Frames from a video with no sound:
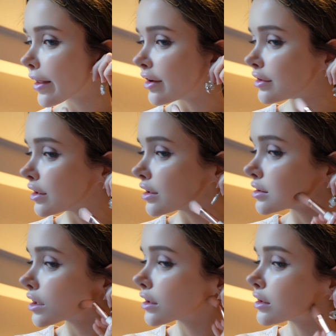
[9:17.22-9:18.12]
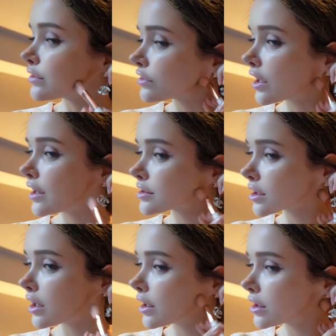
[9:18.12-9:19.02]
And then I take the flat
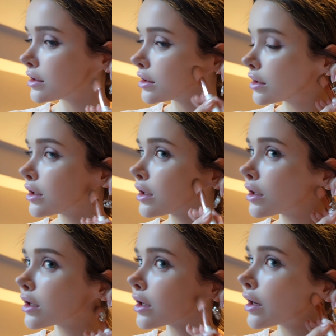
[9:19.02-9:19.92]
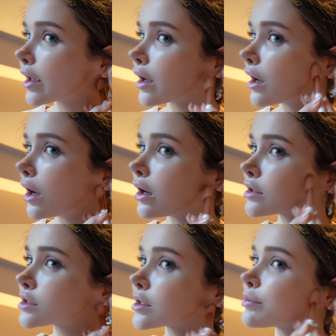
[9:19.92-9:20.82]
side, and I
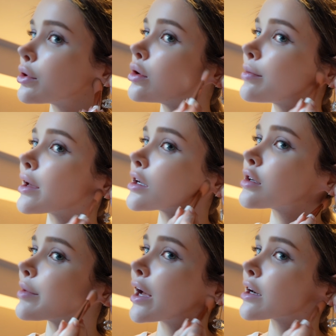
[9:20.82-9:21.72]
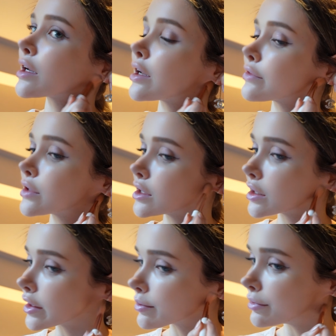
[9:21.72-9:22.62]
honestly pull my ear back, and I really
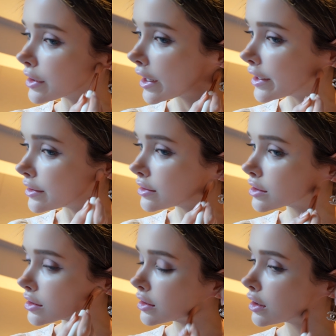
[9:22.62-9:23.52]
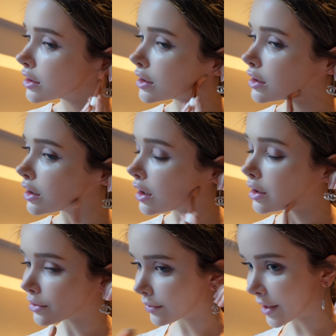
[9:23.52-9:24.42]
like blend all
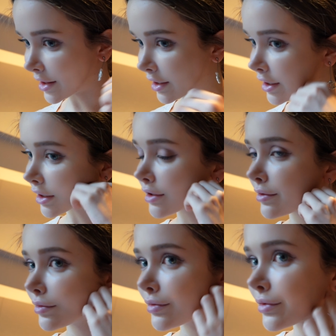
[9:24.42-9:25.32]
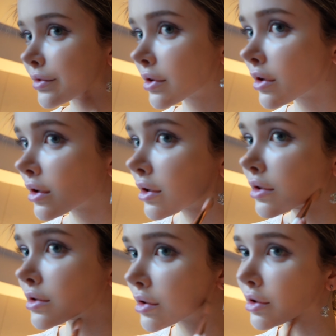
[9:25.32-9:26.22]
the way there.
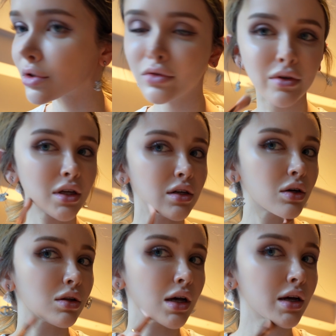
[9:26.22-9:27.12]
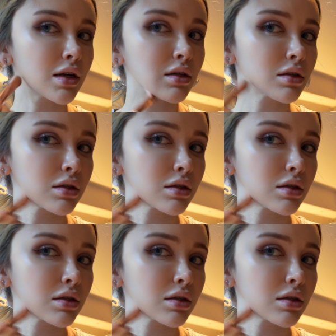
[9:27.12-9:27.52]
So there's really no line.